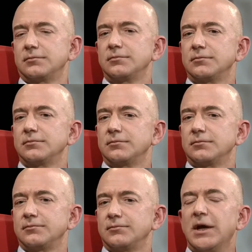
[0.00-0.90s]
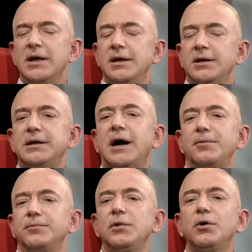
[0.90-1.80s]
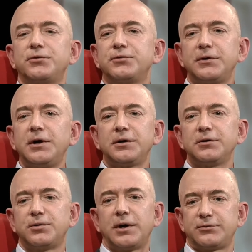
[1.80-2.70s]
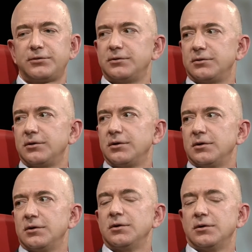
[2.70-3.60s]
Hart and Jared Leto, before its awkward meetings later on.